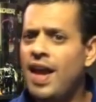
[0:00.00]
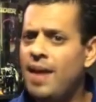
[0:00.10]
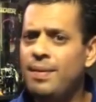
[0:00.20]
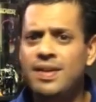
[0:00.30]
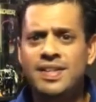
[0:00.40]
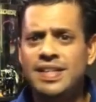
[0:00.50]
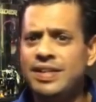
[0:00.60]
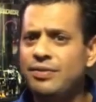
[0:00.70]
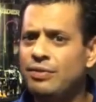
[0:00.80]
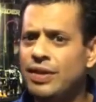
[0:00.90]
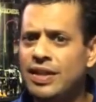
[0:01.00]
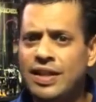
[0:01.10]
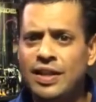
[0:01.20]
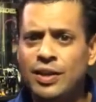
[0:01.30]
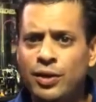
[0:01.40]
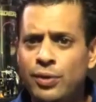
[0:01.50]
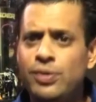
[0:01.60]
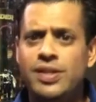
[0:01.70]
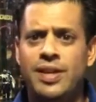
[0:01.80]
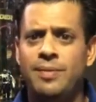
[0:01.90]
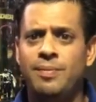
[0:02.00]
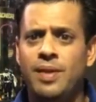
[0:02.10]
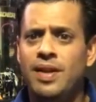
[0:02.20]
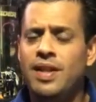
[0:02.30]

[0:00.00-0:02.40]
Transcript: Hama didn't really use him